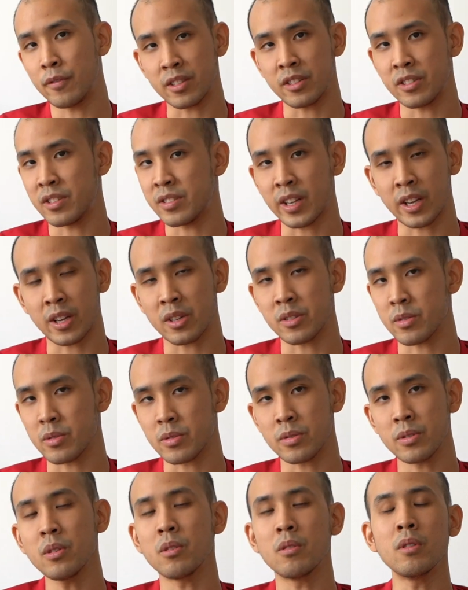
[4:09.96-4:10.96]
30 seconds or
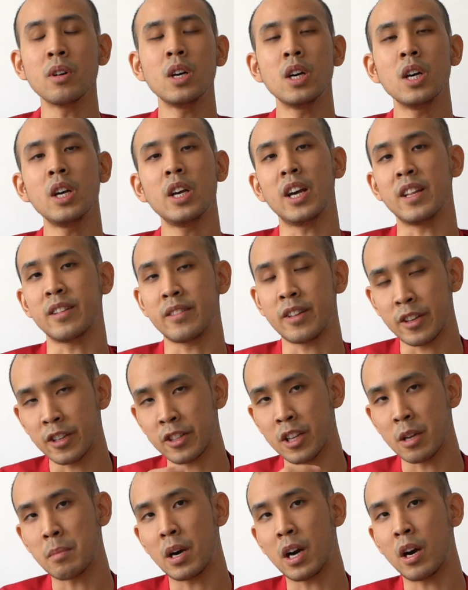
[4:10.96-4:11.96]
so and
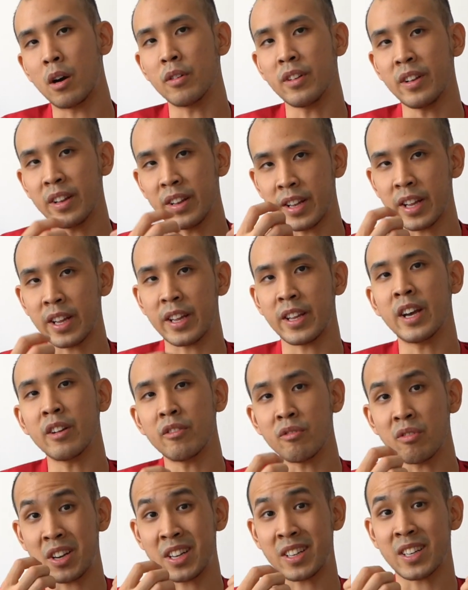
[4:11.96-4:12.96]
taking them out, they
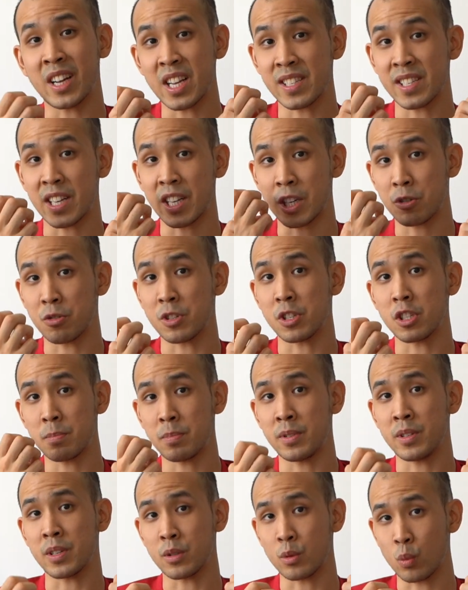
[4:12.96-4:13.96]
get really nice and
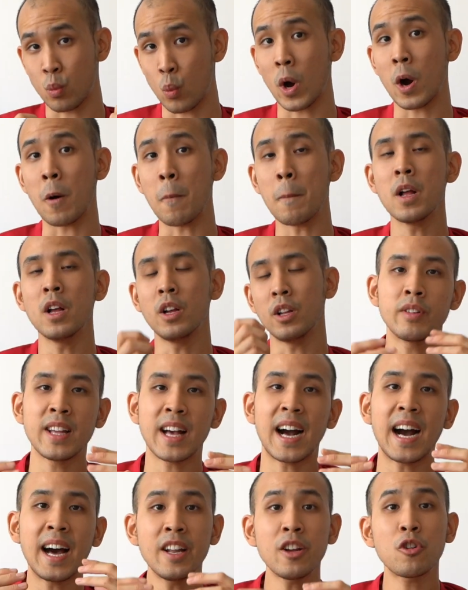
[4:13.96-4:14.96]
crispy as well. Now
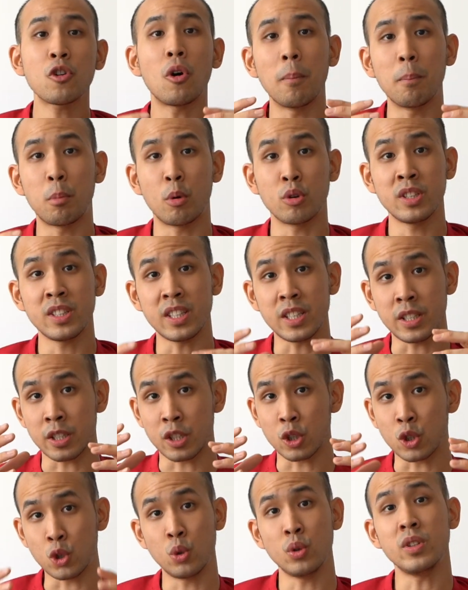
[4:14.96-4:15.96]
the other component in
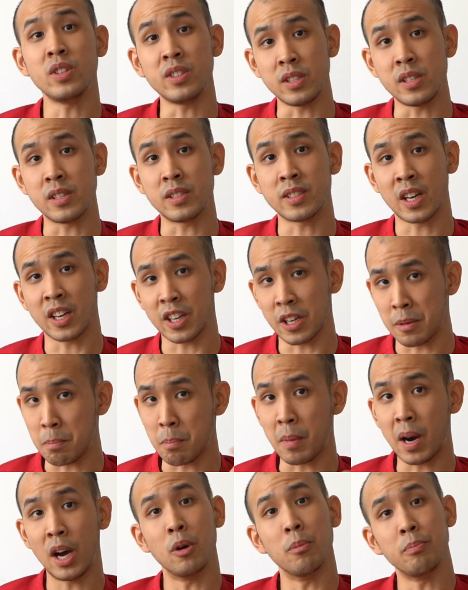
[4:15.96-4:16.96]
a good Yee Sang,
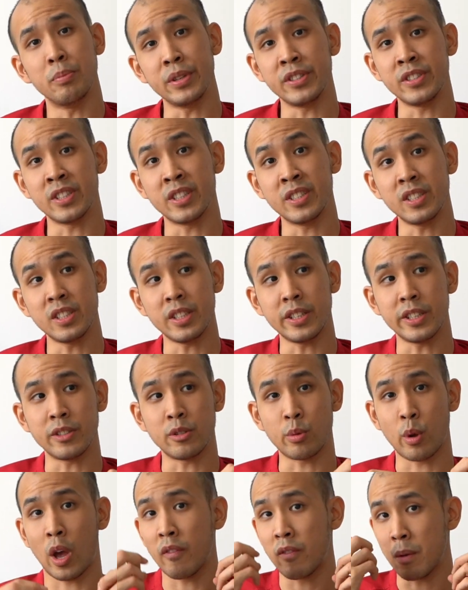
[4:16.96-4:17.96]
in my opinion,
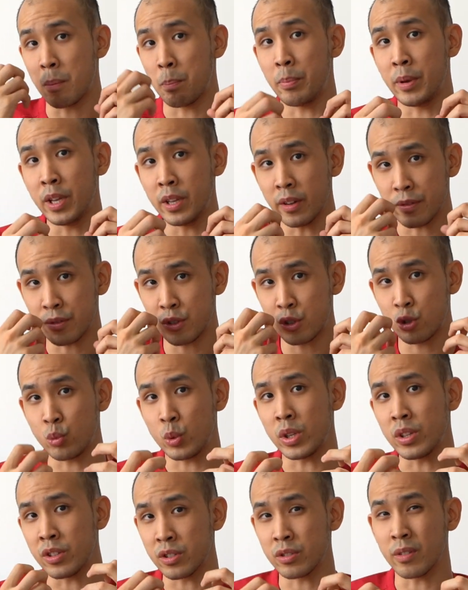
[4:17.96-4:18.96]
is to have a bit of
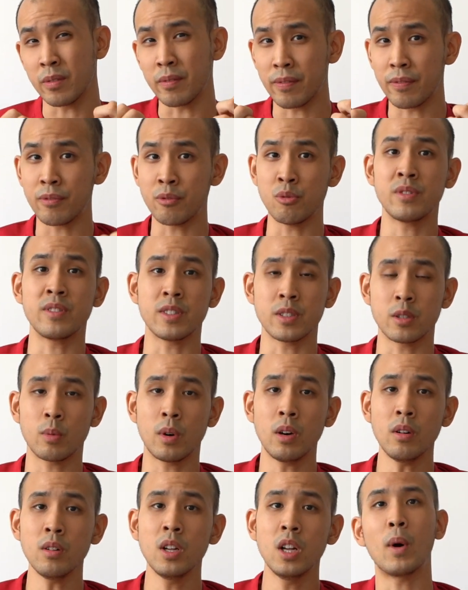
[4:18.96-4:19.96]
sweetness from fruits as
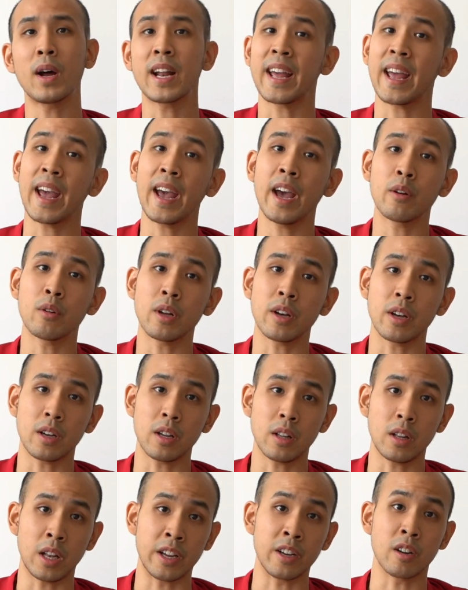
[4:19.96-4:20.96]
well. What I had
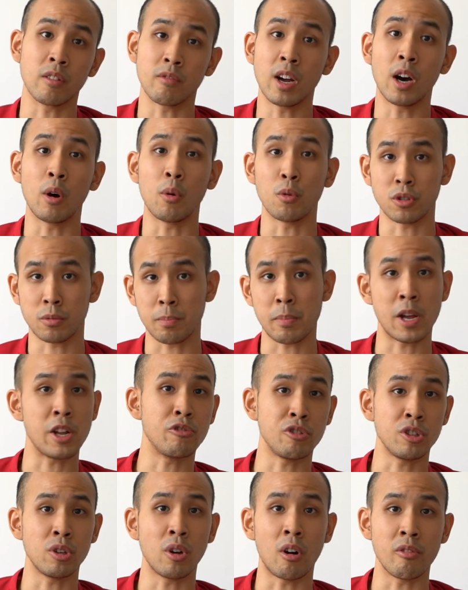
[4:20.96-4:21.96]
lying around was
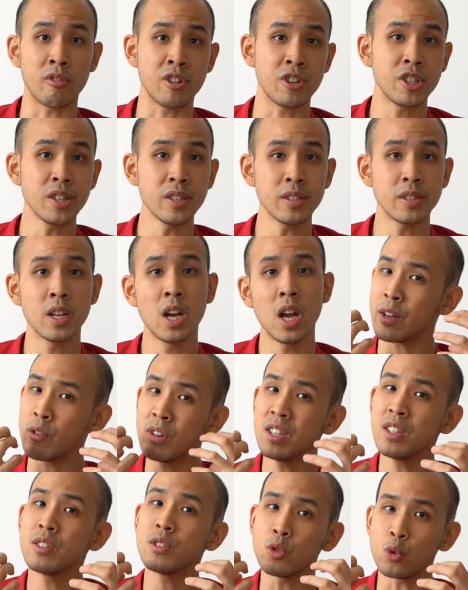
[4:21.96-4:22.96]
mandarin oranges. They're
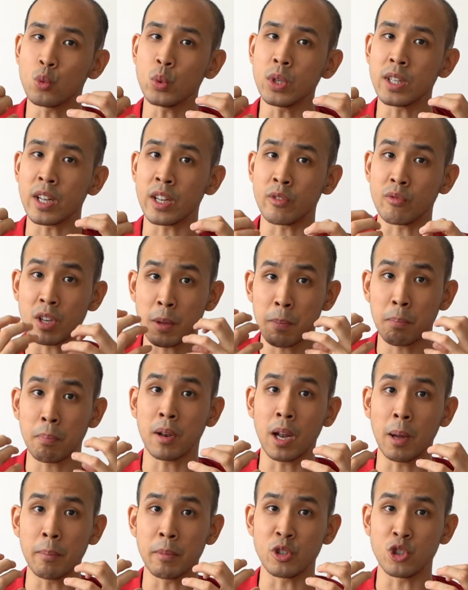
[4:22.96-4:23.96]
really sweet and really
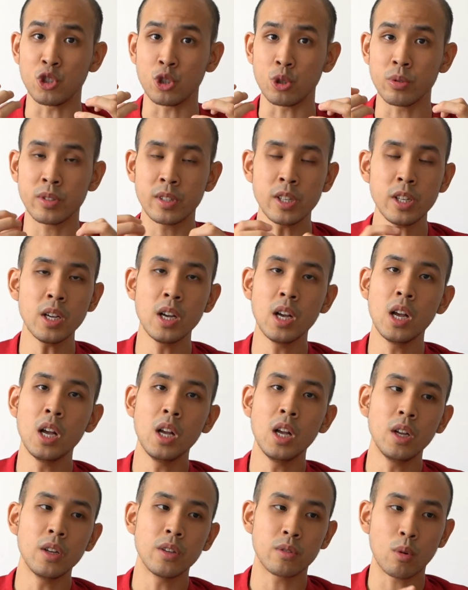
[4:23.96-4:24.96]
plump and juicy.
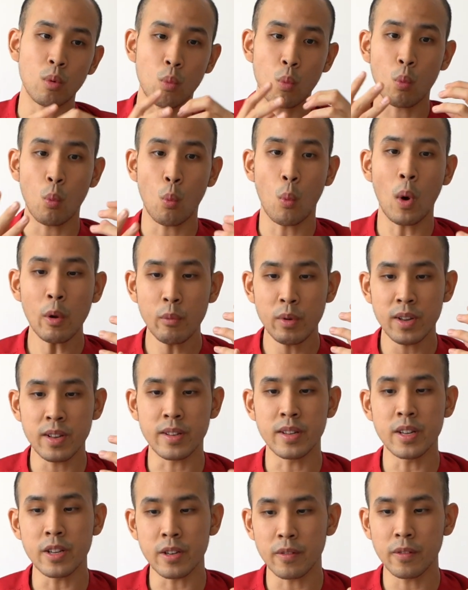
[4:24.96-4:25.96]
So what we
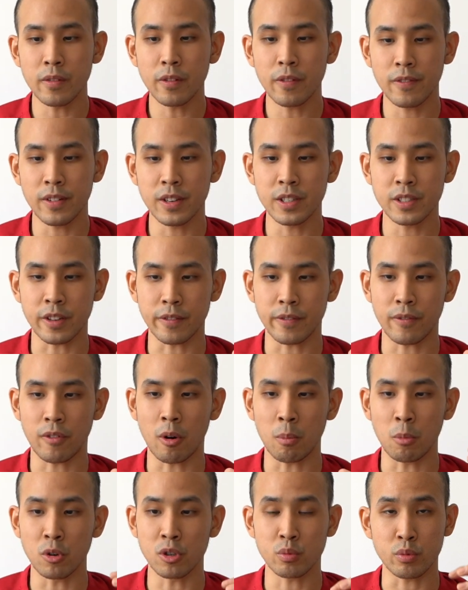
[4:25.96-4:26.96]
did first and
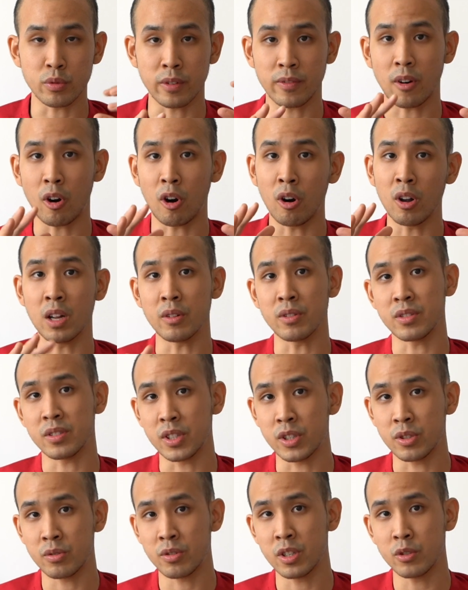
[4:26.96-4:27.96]
foremost with all our
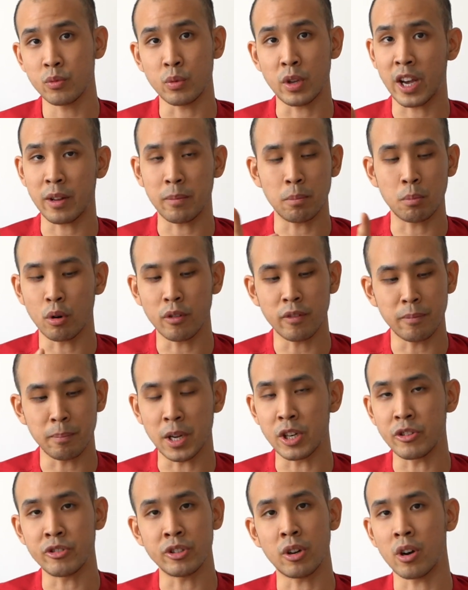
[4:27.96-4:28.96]
citrus, we had both
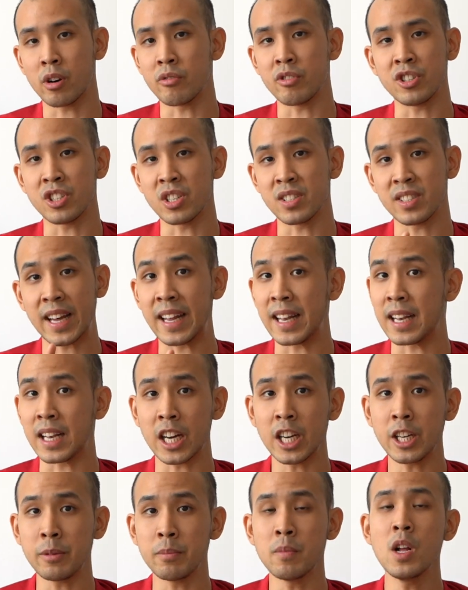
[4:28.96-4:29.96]
mandarin oranges and
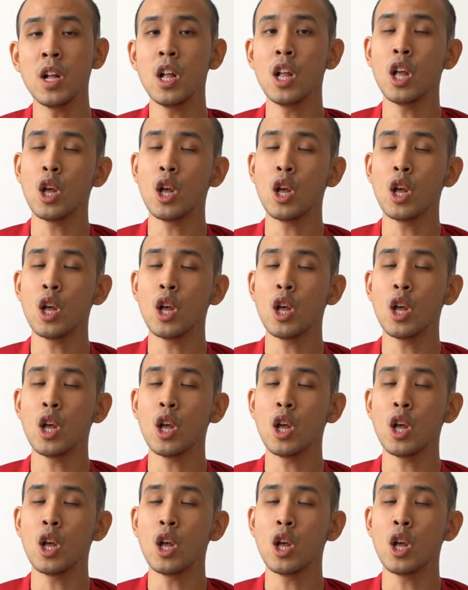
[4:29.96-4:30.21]
lime,